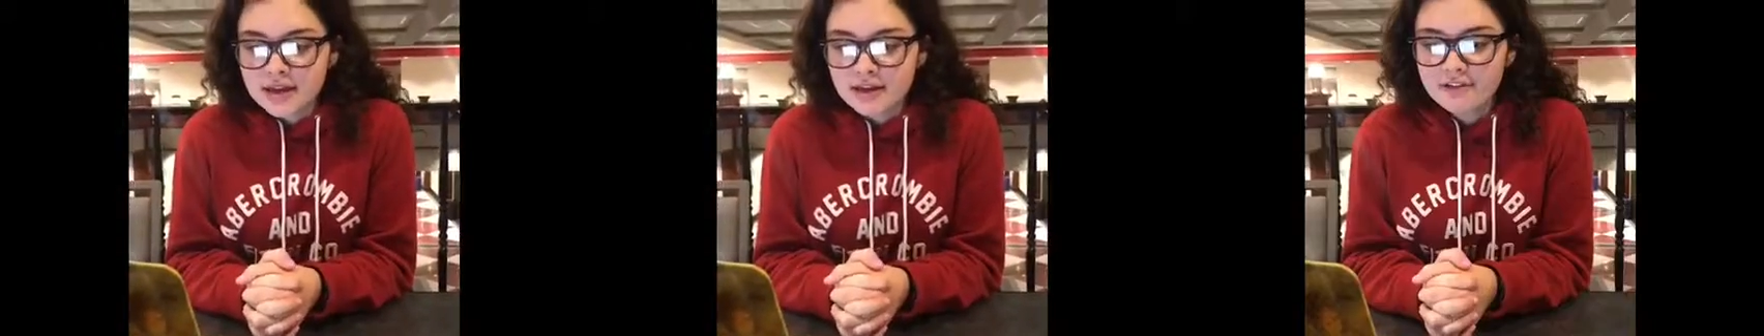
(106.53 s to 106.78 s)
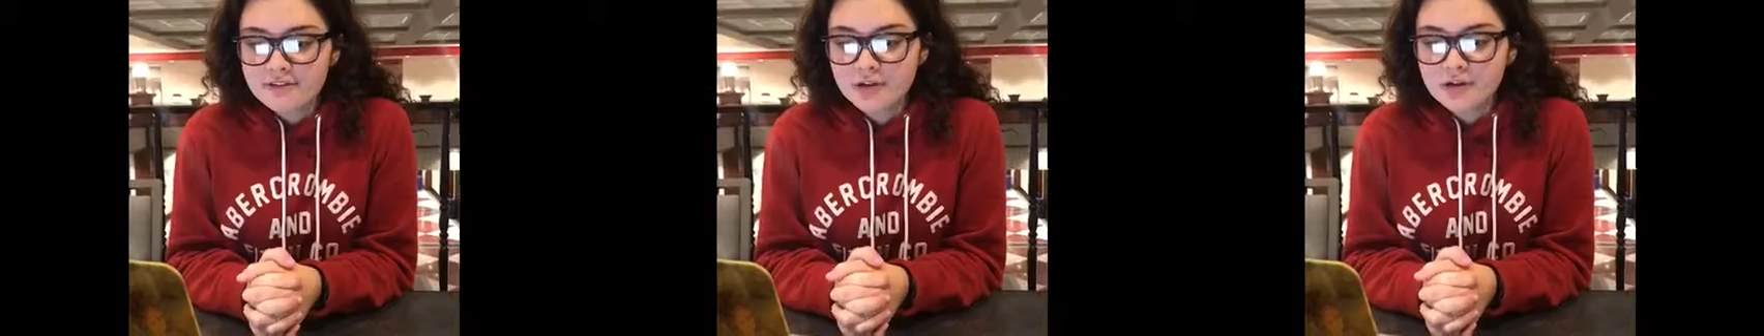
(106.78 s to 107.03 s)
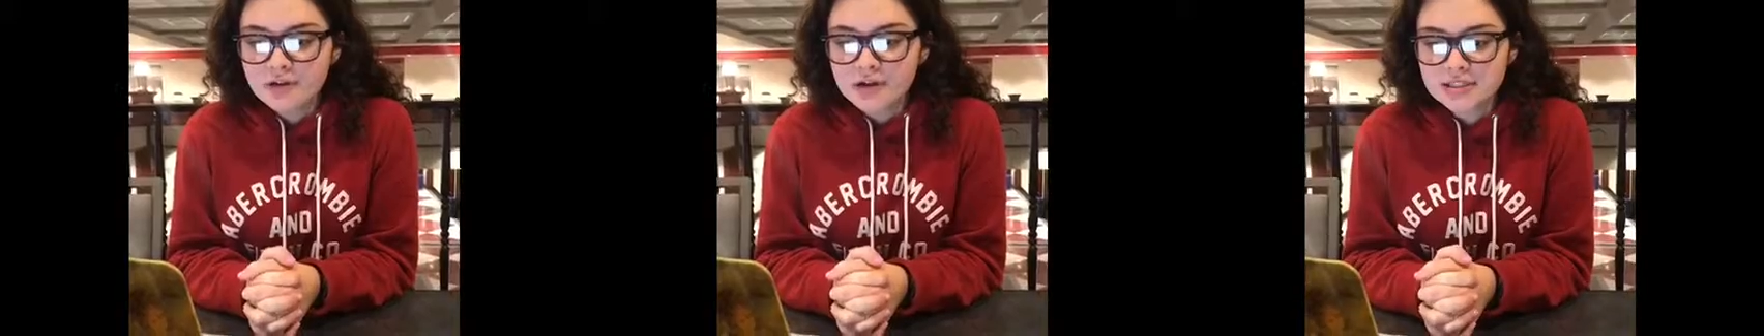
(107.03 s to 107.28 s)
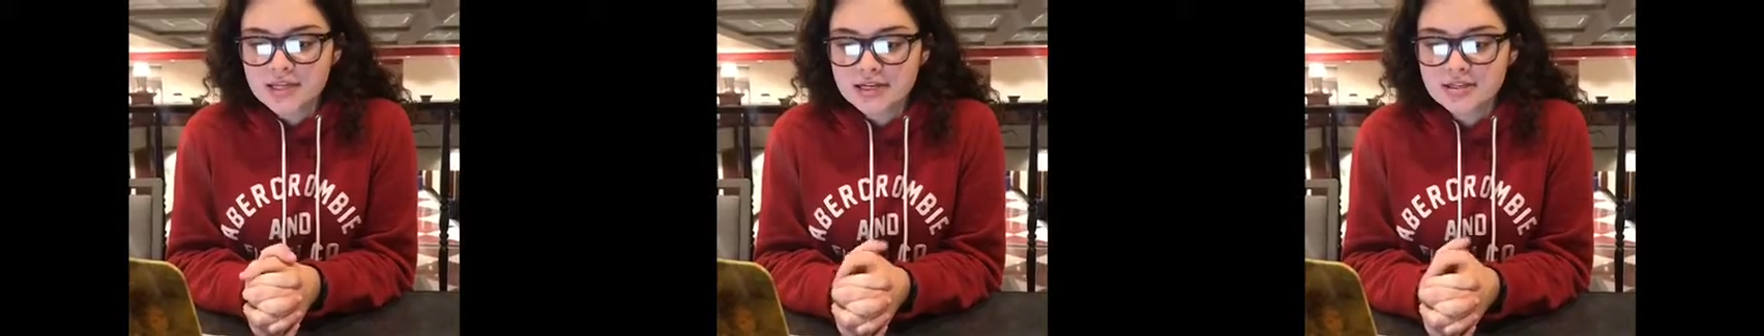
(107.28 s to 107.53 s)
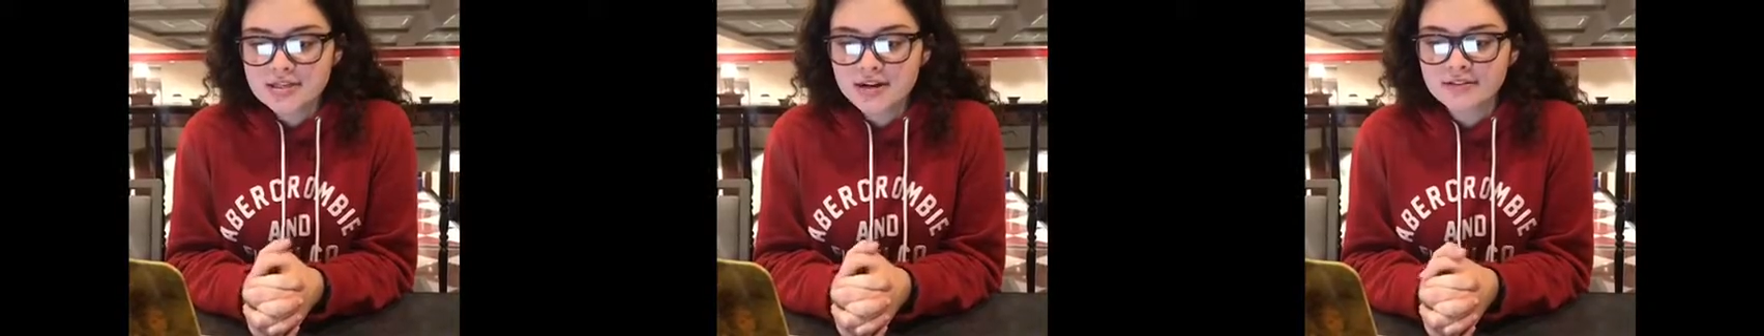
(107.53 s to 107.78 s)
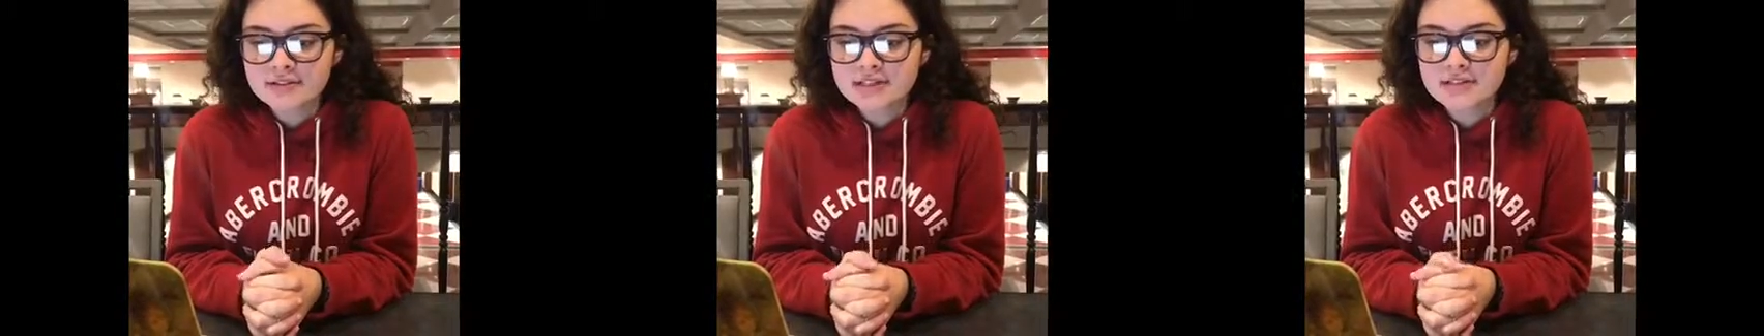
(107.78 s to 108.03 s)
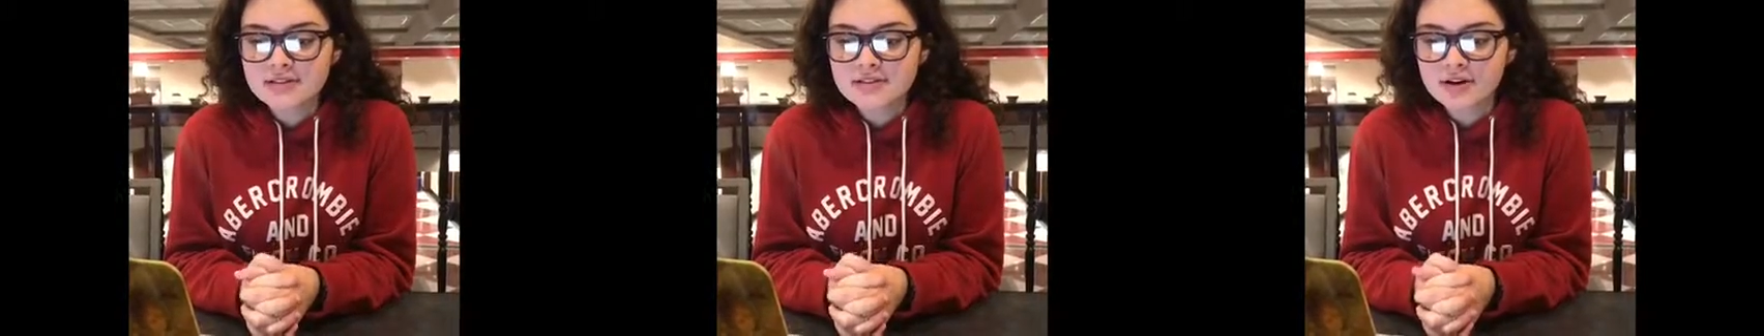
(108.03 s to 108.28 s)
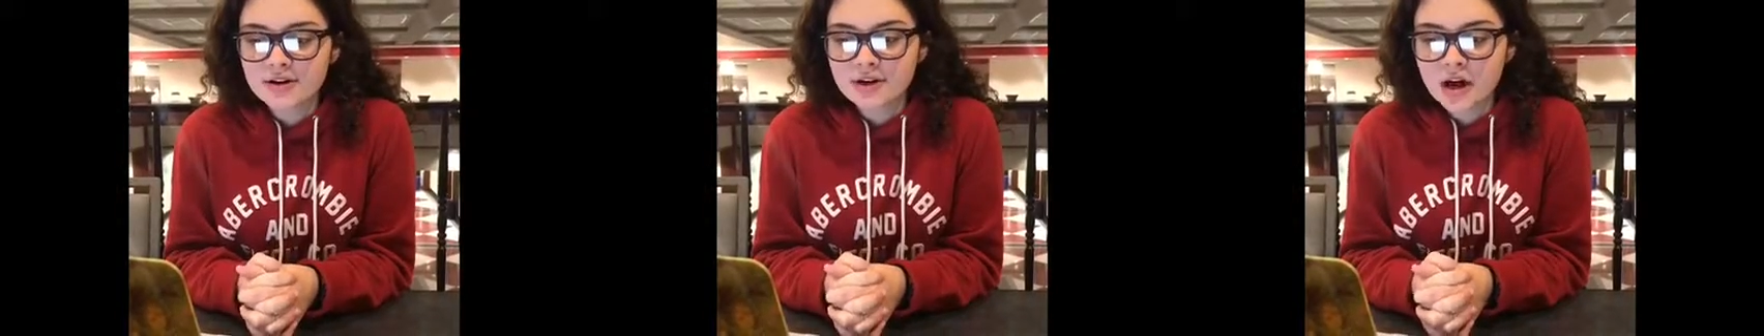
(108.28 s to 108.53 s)
If food contact
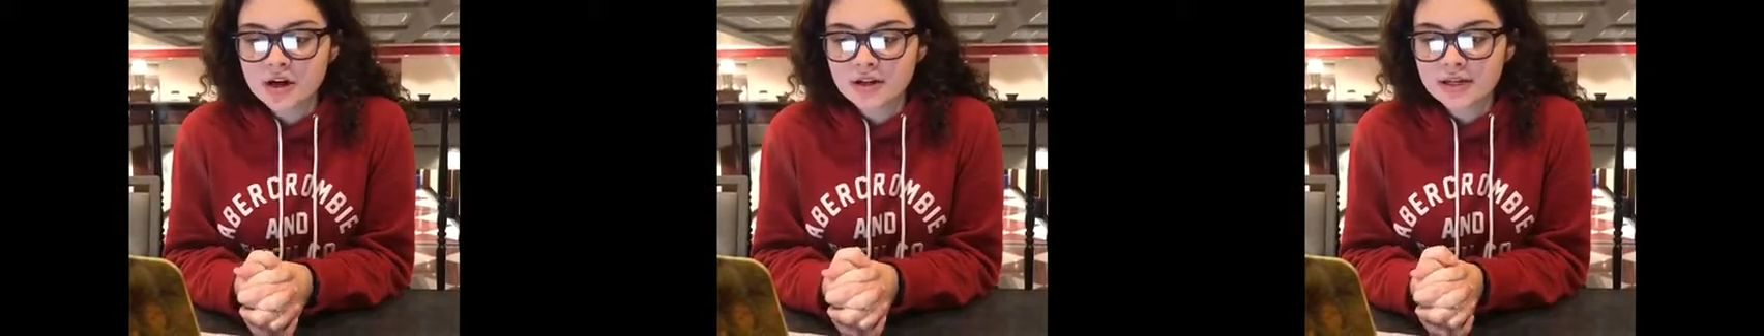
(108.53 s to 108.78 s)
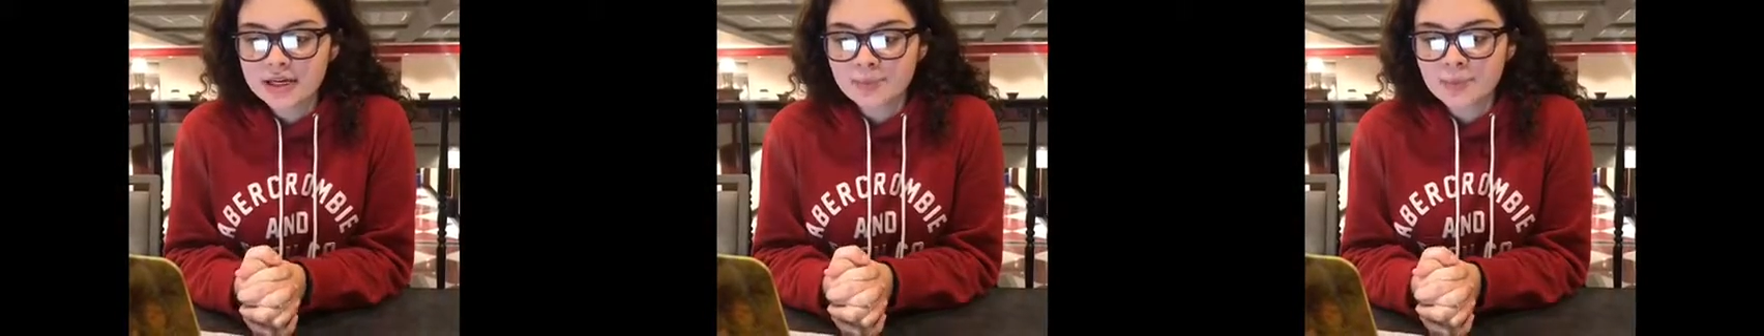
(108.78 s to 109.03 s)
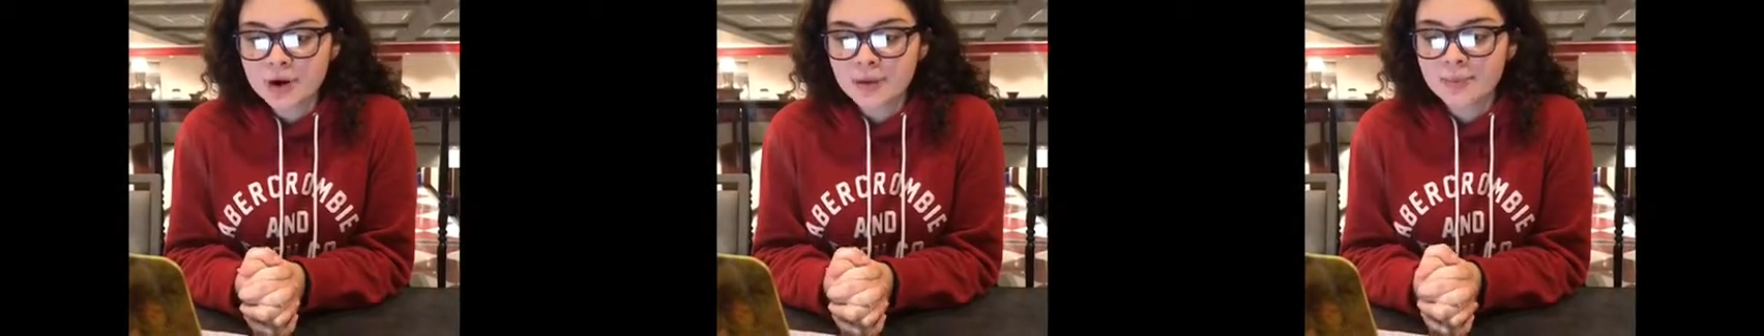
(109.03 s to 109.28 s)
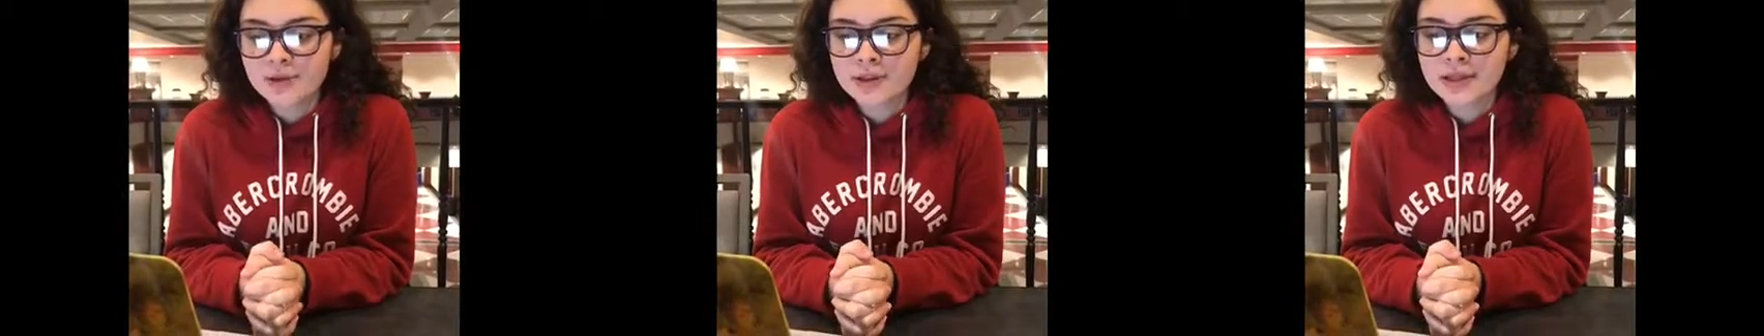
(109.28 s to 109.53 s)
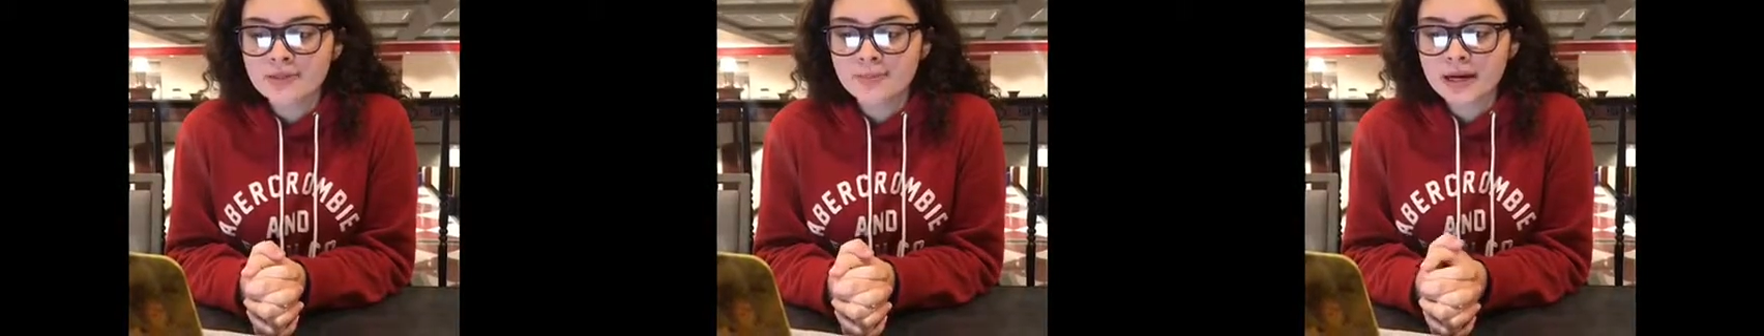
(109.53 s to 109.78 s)
surfaces are not cleaned properly,